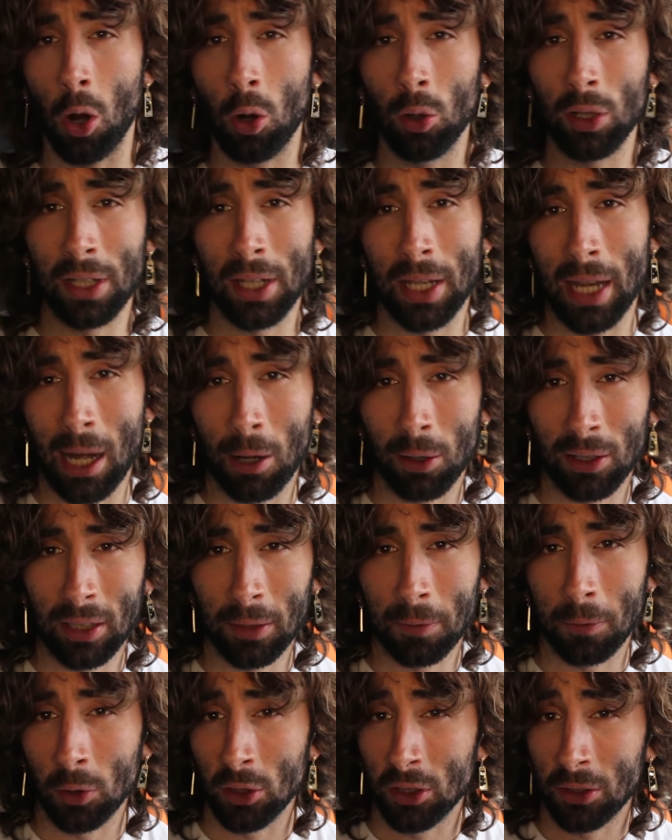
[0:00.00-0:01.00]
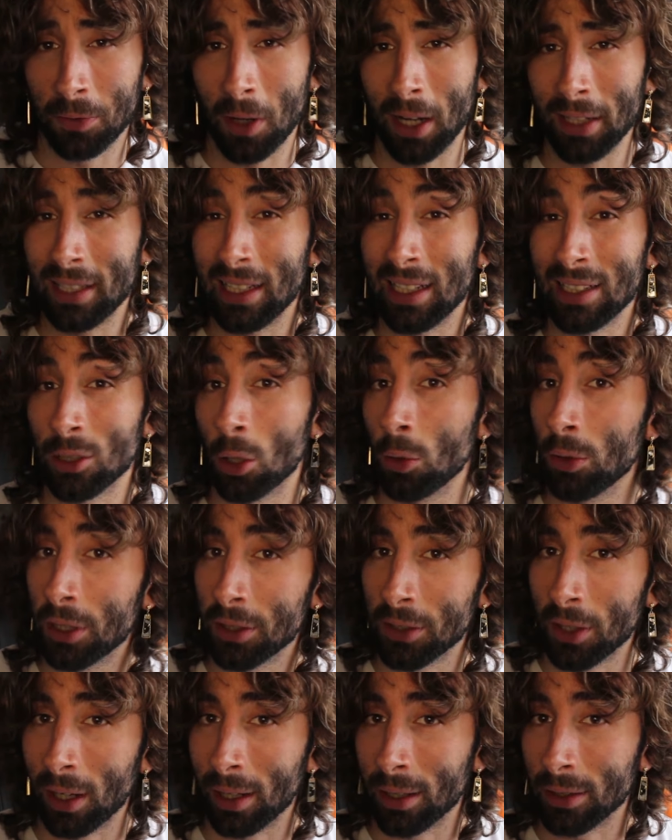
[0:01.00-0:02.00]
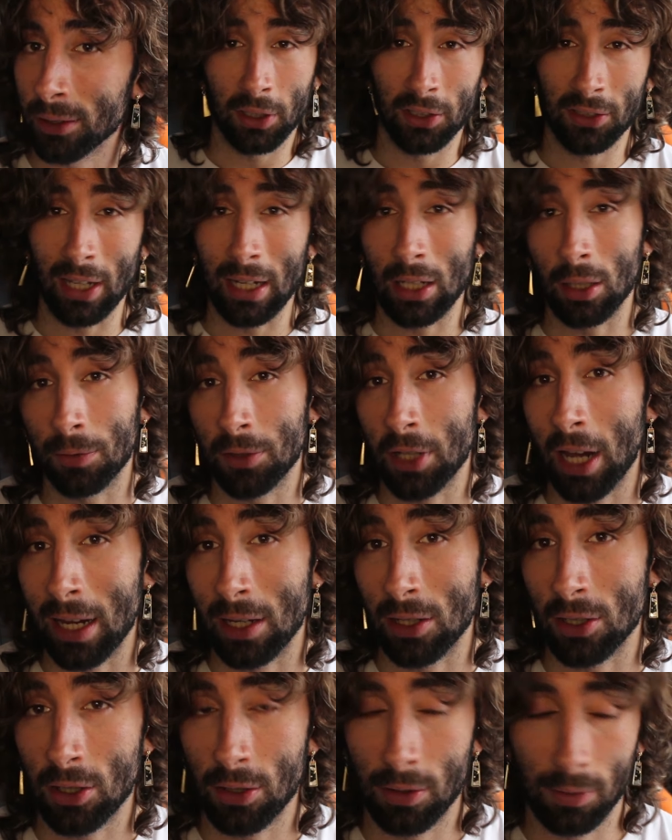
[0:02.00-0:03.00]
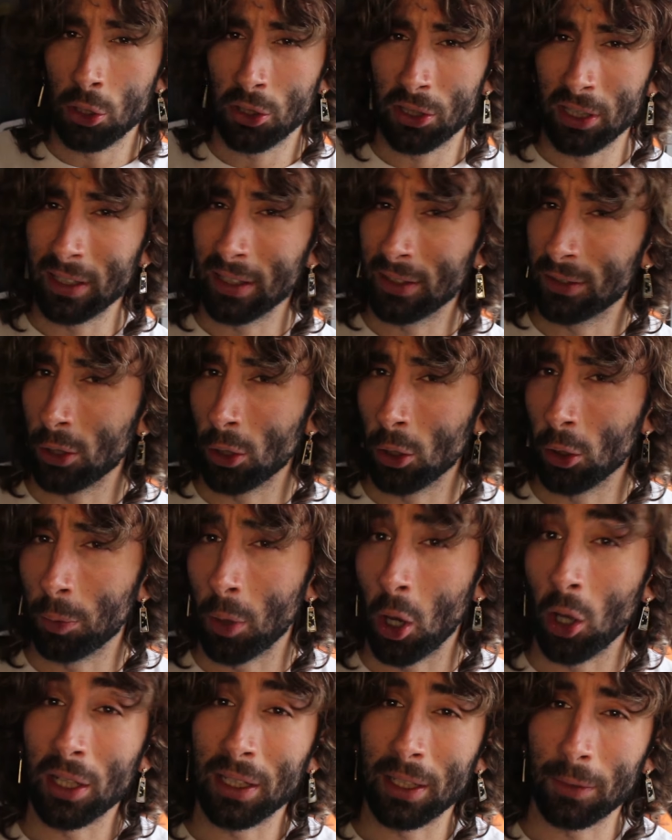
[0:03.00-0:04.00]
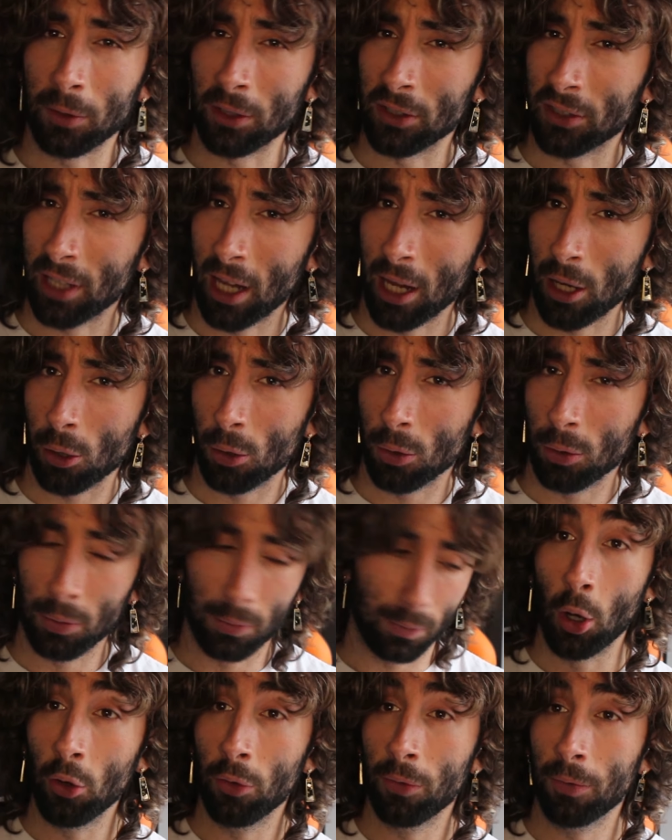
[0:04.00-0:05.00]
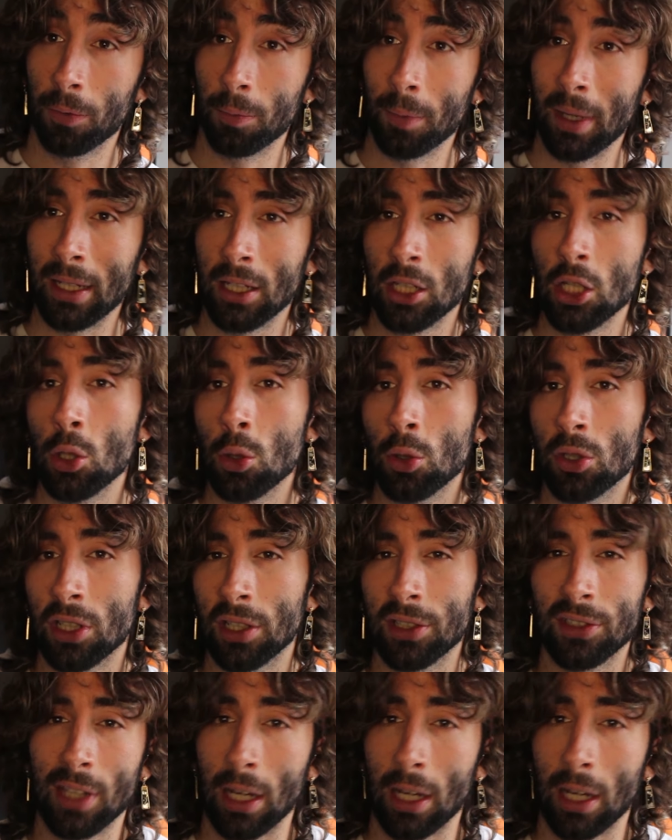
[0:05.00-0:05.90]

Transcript: role in the narrative was fighting his own desire for the sake of change. Lelouch did this too, but on a different scale. Both made huge